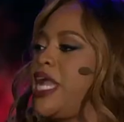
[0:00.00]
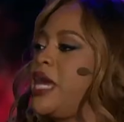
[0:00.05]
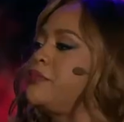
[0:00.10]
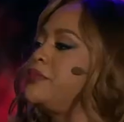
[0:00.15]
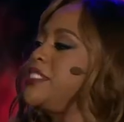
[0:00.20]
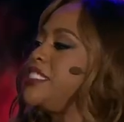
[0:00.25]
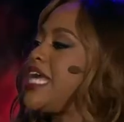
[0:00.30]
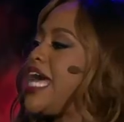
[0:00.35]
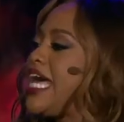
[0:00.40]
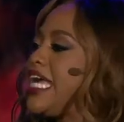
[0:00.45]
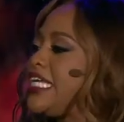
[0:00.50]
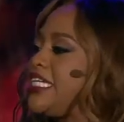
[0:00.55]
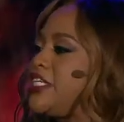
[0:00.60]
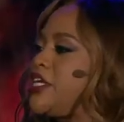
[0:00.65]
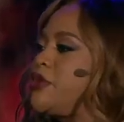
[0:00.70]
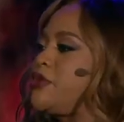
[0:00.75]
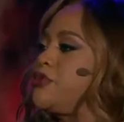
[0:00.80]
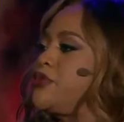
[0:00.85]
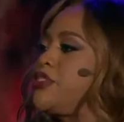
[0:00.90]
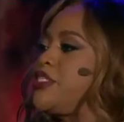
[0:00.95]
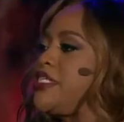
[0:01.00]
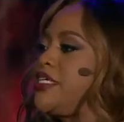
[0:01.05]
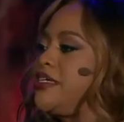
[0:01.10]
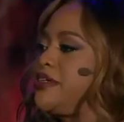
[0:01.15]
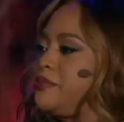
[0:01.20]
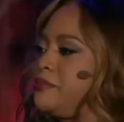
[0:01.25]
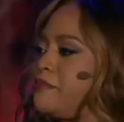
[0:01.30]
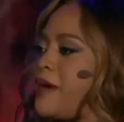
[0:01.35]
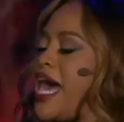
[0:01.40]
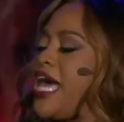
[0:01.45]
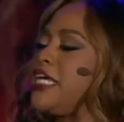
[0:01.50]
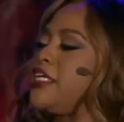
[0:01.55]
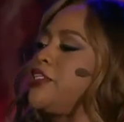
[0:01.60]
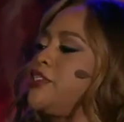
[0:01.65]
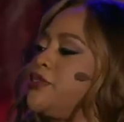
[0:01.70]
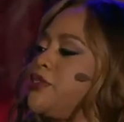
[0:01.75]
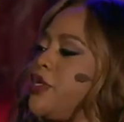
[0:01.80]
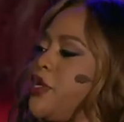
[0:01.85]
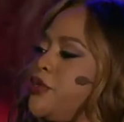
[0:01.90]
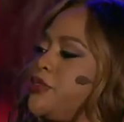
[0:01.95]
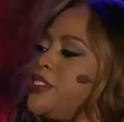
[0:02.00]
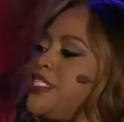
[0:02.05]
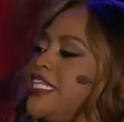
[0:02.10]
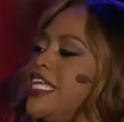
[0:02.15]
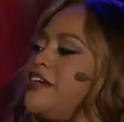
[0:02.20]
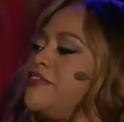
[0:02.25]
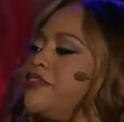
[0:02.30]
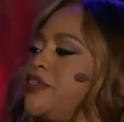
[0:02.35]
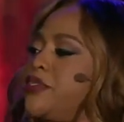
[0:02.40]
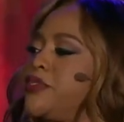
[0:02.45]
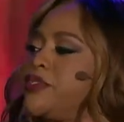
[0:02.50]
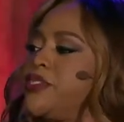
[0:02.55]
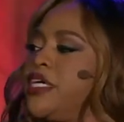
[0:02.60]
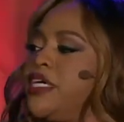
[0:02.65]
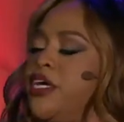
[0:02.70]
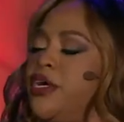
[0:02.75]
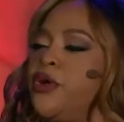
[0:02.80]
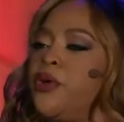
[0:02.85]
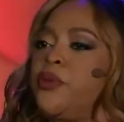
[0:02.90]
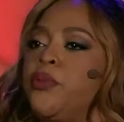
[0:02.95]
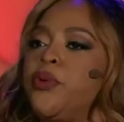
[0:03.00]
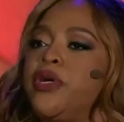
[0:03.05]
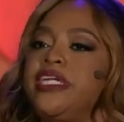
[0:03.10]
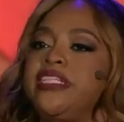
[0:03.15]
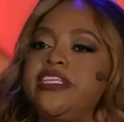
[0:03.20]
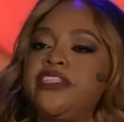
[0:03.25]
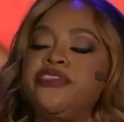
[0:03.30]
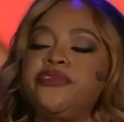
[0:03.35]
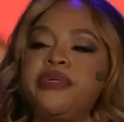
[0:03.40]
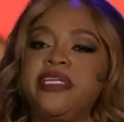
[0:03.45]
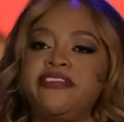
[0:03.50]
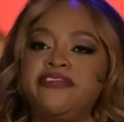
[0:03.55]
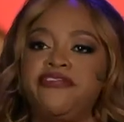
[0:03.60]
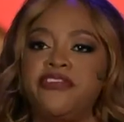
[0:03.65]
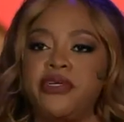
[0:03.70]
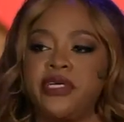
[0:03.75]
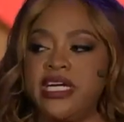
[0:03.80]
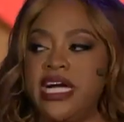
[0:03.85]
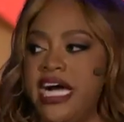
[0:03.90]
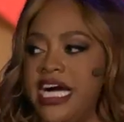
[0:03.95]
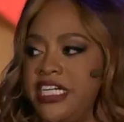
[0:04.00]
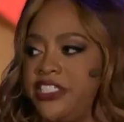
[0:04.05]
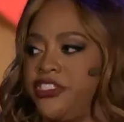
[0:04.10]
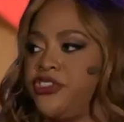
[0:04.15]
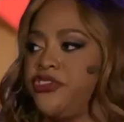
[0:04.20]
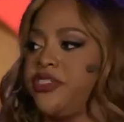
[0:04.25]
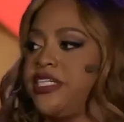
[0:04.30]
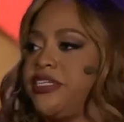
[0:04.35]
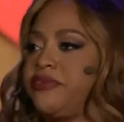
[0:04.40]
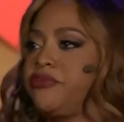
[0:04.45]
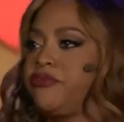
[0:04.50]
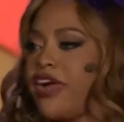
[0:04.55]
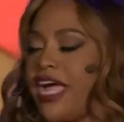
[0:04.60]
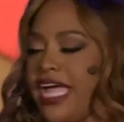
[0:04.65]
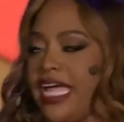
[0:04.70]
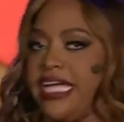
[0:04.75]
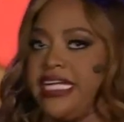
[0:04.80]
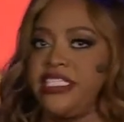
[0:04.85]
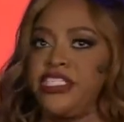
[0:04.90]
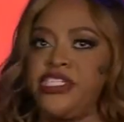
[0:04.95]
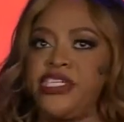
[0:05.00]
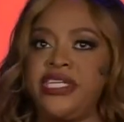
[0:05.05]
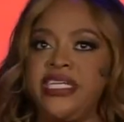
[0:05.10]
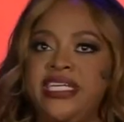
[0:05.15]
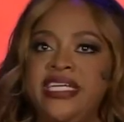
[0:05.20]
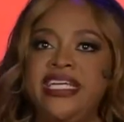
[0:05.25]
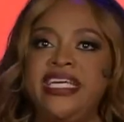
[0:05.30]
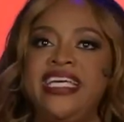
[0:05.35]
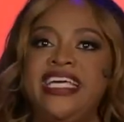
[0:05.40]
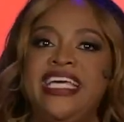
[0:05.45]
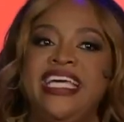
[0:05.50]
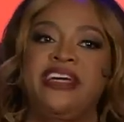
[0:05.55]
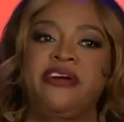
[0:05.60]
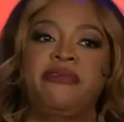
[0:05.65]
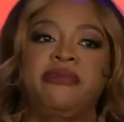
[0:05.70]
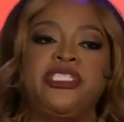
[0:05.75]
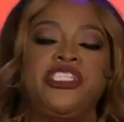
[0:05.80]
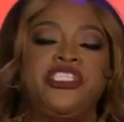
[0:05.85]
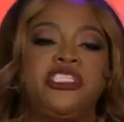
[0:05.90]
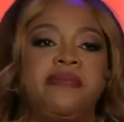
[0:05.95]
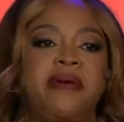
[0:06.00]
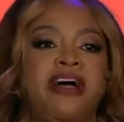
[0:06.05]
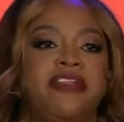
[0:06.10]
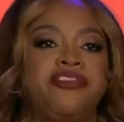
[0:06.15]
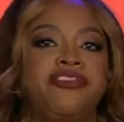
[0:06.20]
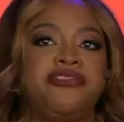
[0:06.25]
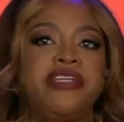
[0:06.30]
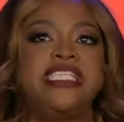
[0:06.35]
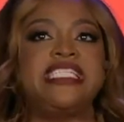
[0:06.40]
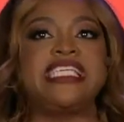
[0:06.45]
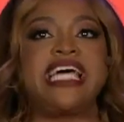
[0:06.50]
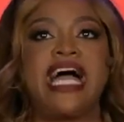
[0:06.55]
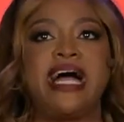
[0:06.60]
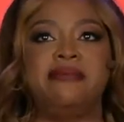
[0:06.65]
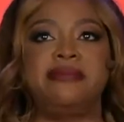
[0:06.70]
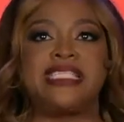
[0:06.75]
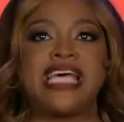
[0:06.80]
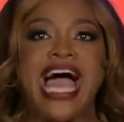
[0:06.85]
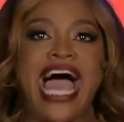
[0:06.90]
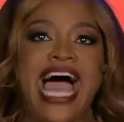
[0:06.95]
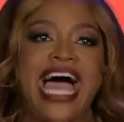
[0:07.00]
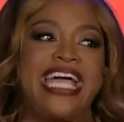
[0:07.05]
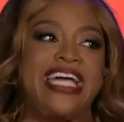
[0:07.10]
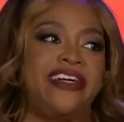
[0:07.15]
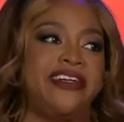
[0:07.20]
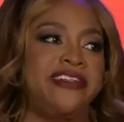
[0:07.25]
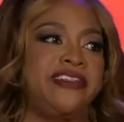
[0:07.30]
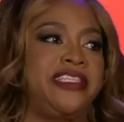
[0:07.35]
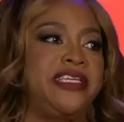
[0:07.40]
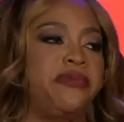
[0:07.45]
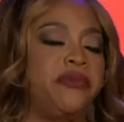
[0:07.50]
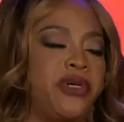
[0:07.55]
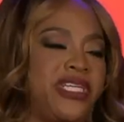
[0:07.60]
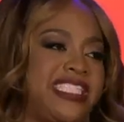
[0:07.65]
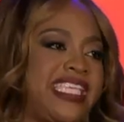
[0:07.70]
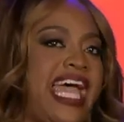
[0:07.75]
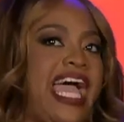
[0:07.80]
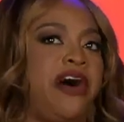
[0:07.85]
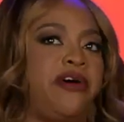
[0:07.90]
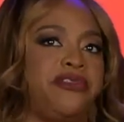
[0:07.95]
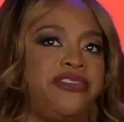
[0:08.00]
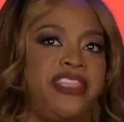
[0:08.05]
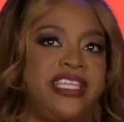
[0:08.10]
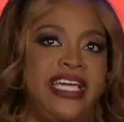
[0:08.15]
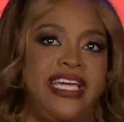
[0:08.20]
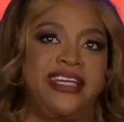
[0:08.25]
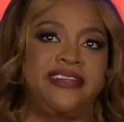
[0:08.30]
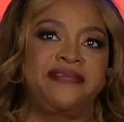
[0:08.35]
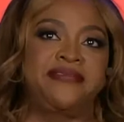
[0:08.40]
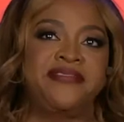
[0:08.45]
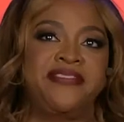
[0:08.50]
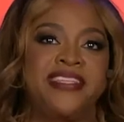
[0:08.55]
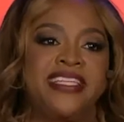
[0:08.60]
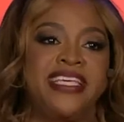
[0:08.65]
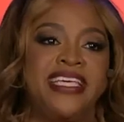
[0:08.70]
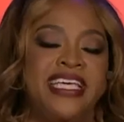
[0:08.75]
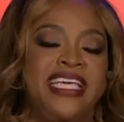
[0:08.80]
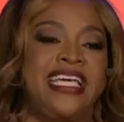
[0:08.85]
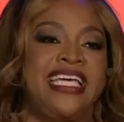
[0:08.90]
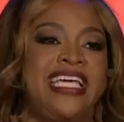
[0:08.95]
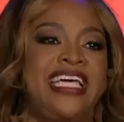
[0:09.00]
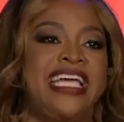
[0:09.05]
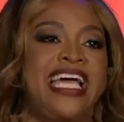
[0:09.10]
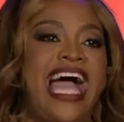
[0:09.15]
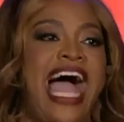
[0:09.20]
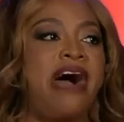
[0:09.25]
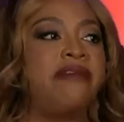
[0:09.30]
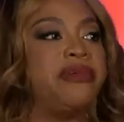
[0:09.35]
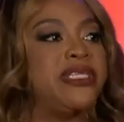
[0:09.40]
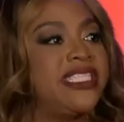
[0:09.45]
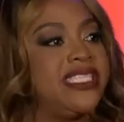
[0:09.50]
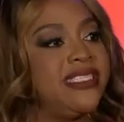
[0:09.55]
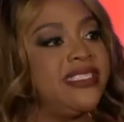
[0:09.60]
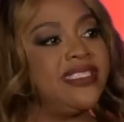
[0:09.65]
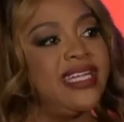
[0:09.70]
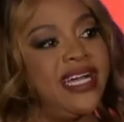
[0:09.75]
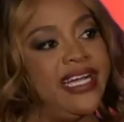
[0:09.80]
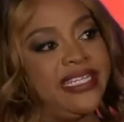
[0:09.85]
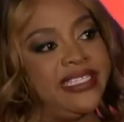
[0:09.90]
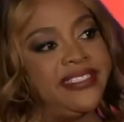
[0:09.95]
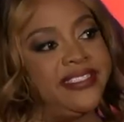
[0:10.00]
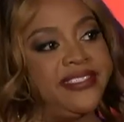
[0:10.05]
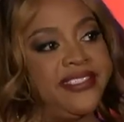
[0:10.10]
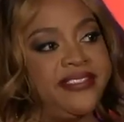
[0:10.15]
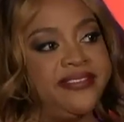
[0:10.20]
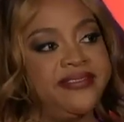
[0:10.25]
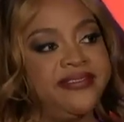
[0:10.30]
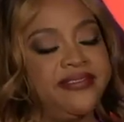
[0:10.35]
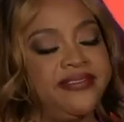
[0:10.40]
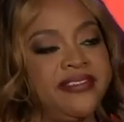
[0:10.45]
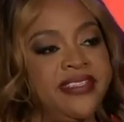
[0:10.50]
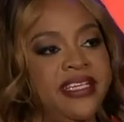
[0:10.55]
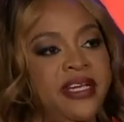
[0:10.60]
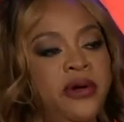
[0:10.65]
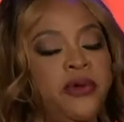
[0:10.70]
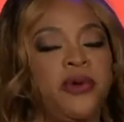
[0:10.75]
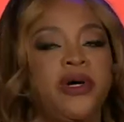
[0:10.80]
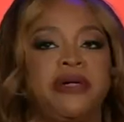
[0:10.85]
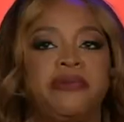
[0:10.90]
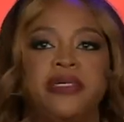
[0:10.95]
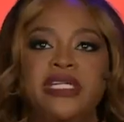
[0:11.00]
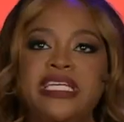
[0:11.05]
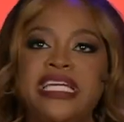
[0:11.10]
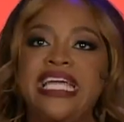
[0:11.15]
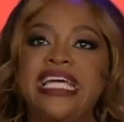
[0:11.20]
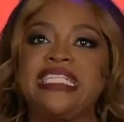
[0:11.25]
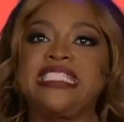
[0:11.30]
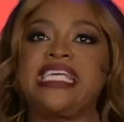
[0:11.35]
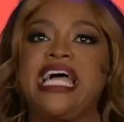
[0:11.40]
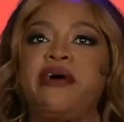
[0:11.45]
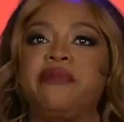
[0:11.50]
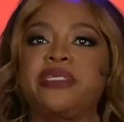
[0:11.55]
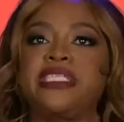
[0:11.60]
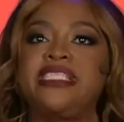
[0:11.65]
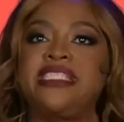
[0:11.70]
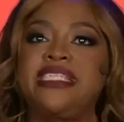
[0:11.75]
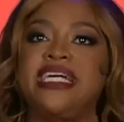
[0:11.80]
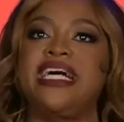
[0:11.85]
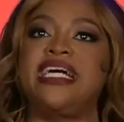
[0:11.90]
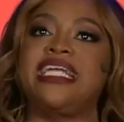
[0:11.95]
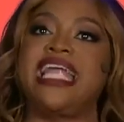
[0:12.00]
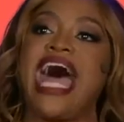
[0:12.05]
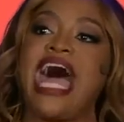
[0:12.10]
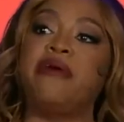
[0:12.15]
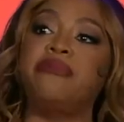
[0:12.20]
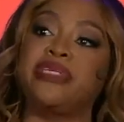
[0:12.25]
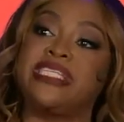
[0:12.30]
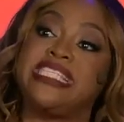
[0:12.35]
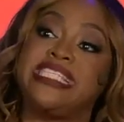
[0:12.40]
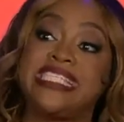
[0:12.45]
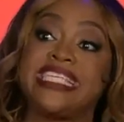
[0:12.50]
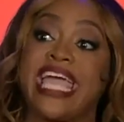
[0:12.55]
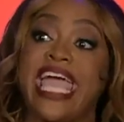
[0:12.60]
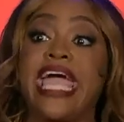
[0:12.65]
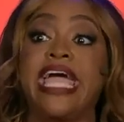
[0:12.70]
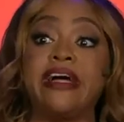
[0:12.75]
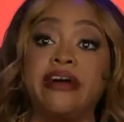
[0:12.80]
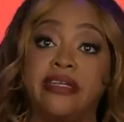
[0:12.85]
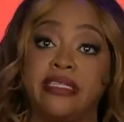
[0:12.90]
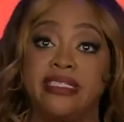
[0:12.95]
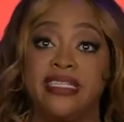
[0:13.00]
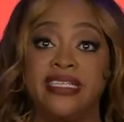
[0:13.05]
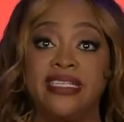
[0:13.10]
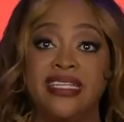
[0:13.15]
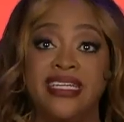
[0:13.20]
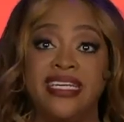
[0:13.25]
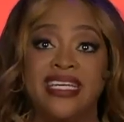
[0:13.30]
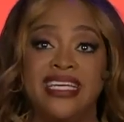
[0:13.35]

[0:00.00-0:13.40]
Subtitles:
when I was diagnosed, my glucose levels were in the 300 to 400 range, which is about 3 times higher than what's healthy. I was stunned. Well, I really can't say I was stunned, I was scared.